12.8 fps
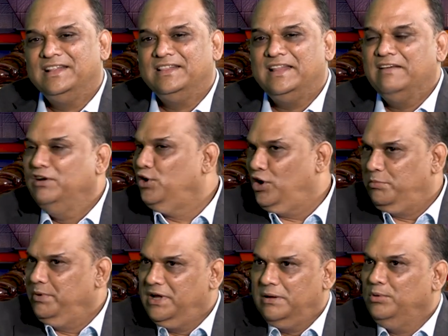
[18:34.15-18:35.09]
they will not
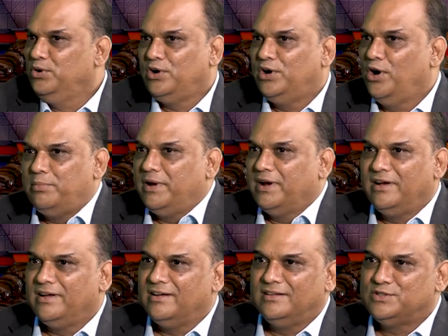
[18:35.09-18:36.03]
be able to adopt technical.